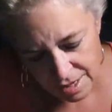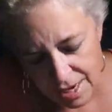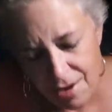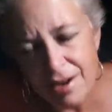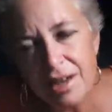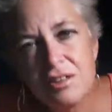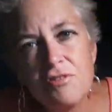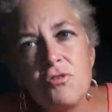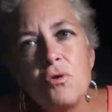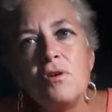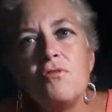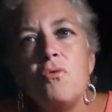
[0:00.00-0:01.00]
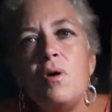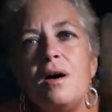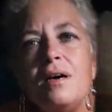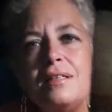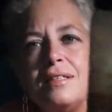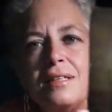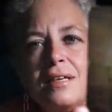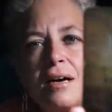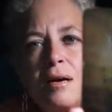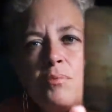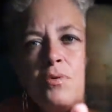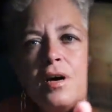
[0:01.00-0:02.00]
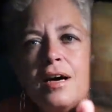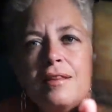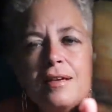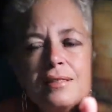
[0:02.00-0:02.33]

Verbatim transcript: Now I got the Four of Wands in the upright.